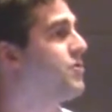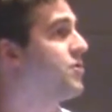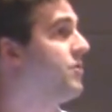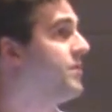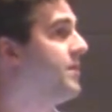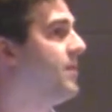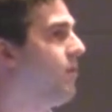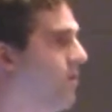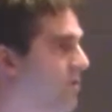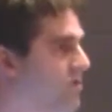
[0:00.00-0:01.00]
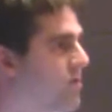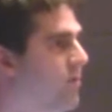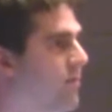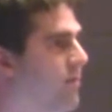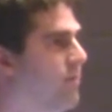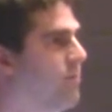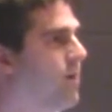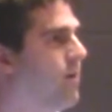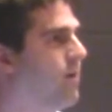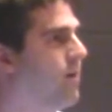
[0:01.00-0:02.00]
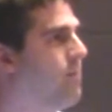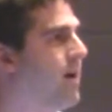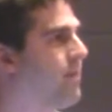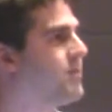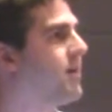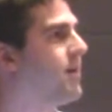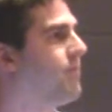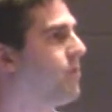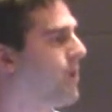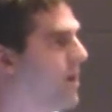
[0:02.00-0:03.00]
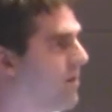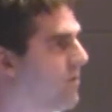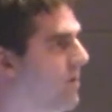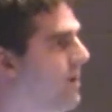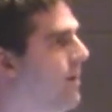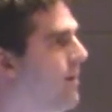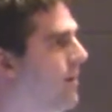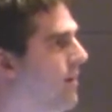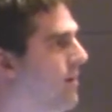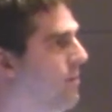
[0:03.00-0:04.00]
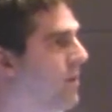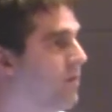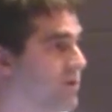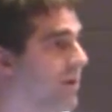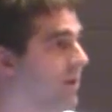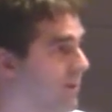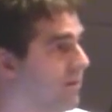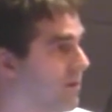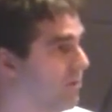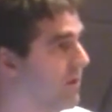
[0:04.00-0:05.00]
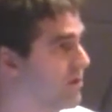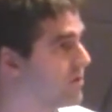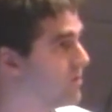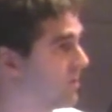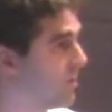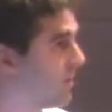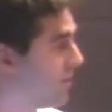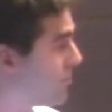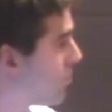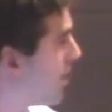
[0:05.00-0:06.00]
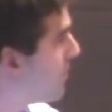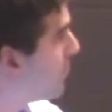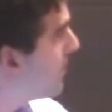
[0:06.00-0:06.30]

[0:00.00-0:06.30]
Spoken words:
resulted in large amount of time for recovery, and there was a lot of patient trauma and